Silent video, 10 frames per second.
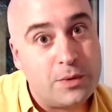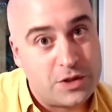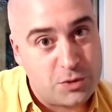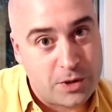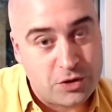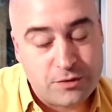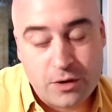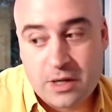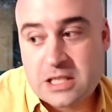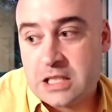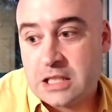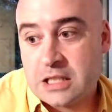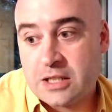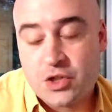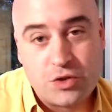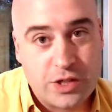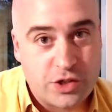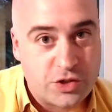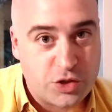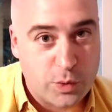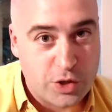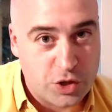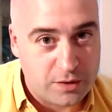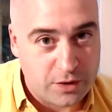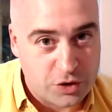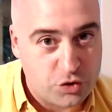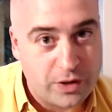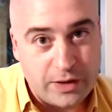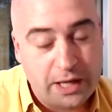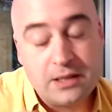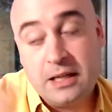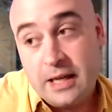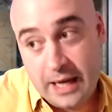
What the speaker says: with a special focus on the strategic situation of Australia